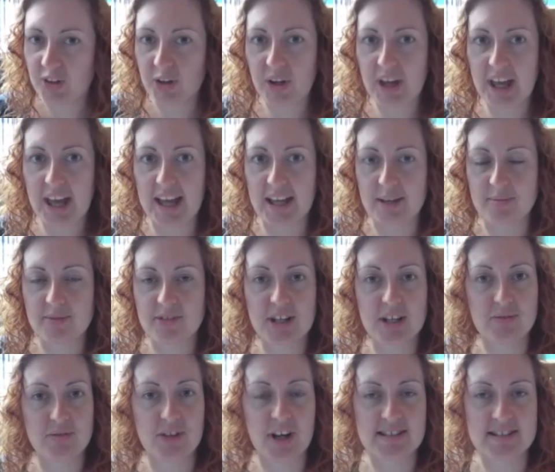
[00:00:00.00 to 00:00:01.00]
Okay, so
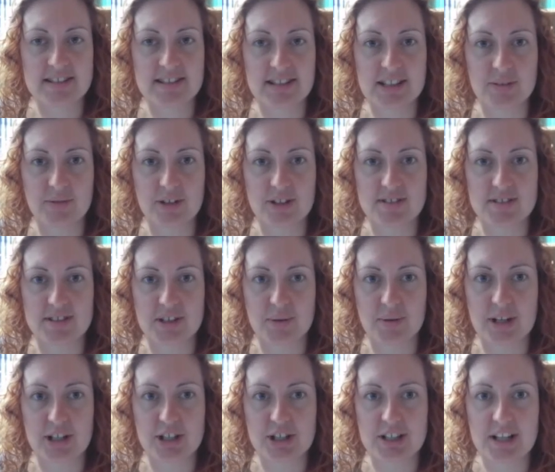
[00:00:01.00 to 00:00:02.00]
they've nicely given us an
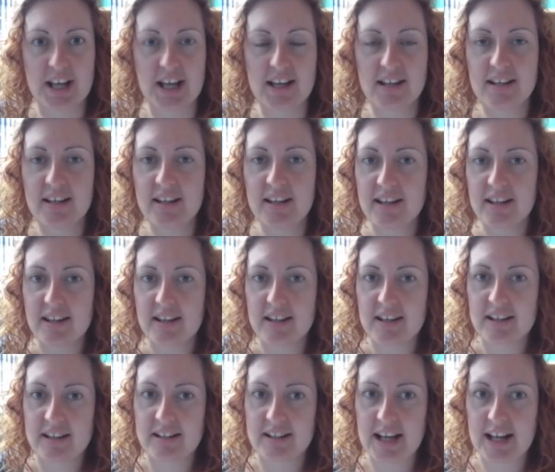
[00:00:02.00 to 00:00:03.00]
equation there.
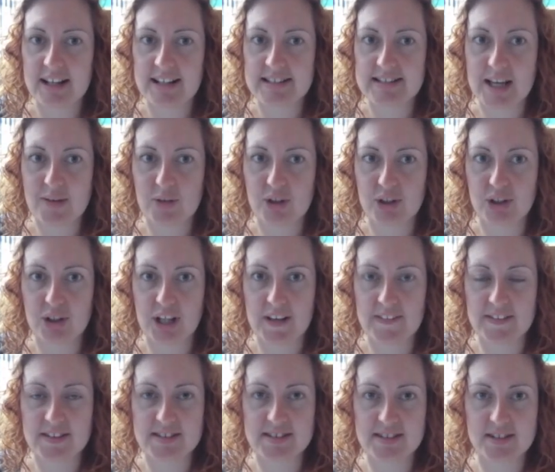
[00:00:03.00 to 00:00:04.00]
Now let's have a look
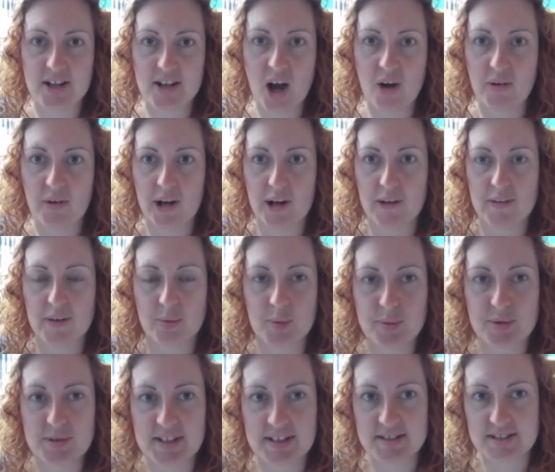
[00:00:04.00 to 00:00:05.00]
at the scenario that we're
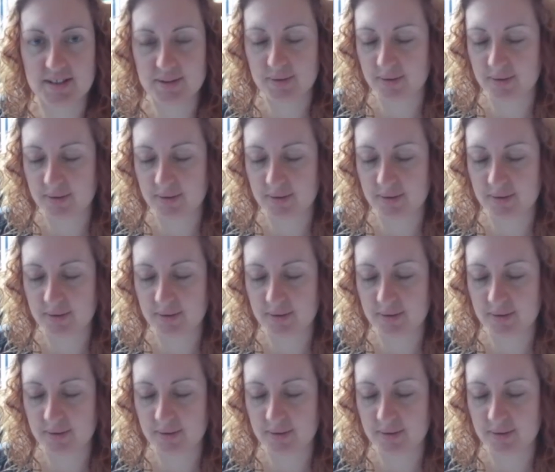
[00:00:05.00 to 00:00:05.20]
presented